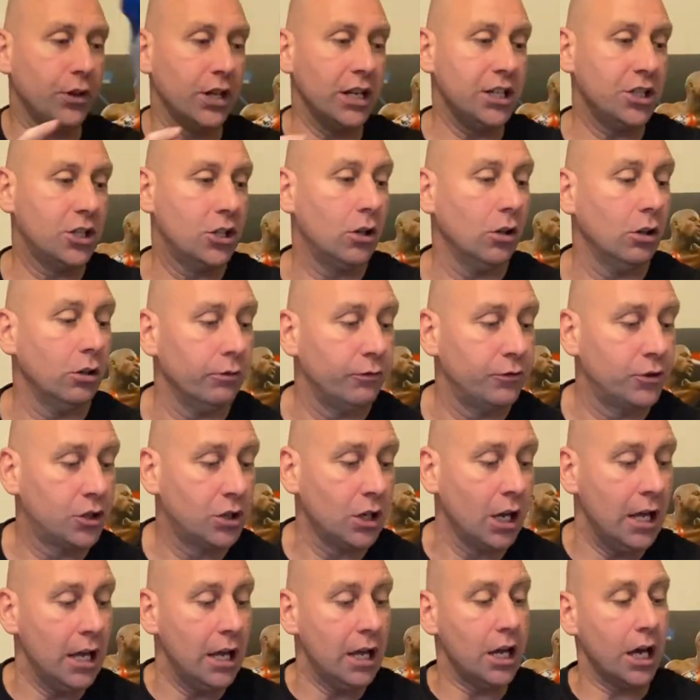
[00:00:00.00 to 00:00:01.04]
of these
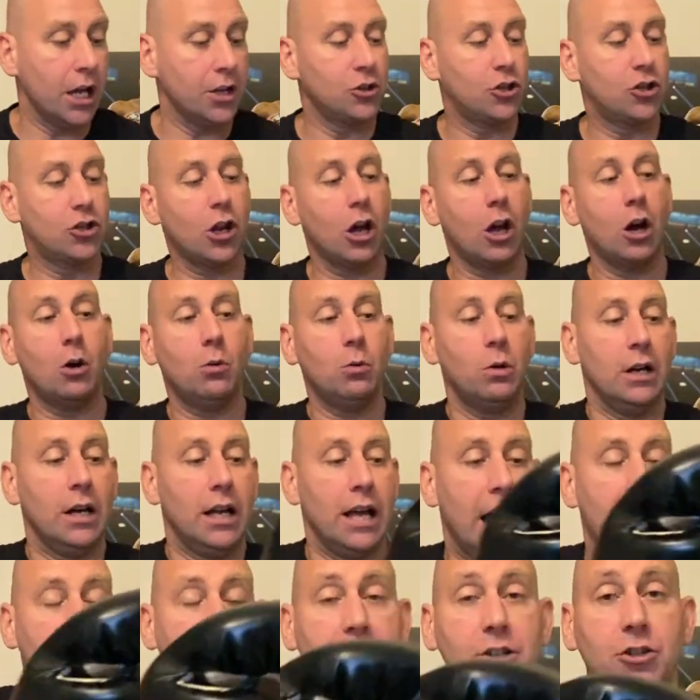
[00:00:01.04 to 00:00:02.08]
gloves. And so,
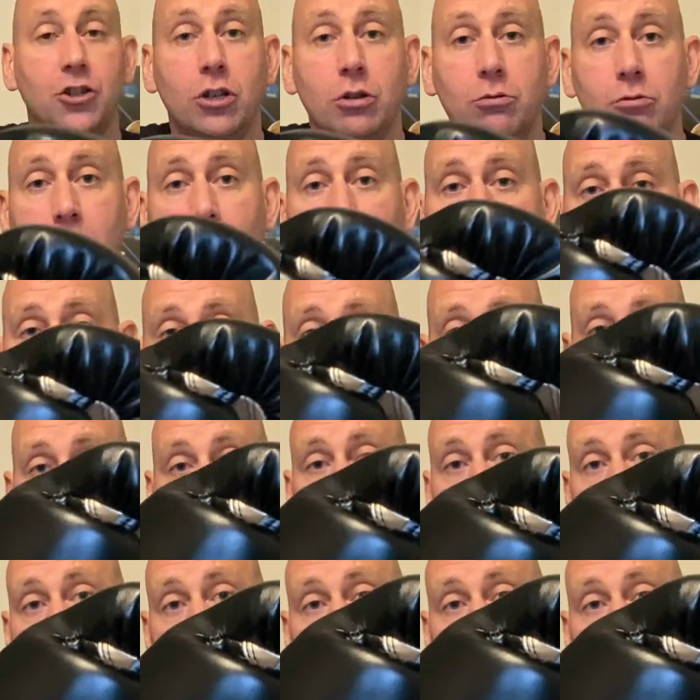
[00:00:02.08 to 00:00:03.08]
as you know, when I